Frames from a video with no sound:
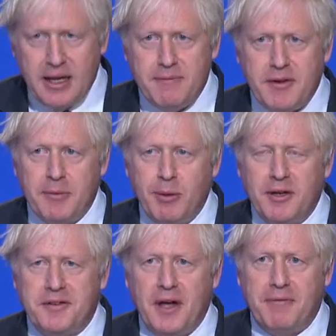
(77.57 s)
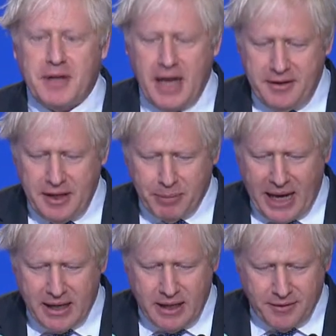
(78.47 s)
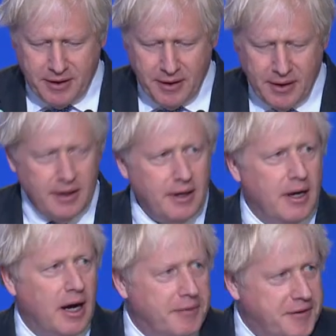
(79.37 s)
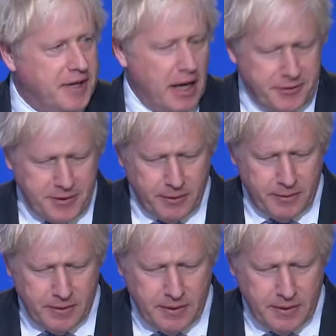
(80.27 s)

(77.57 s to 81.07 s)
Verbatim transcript: invisible and suffocating blanket of CO2,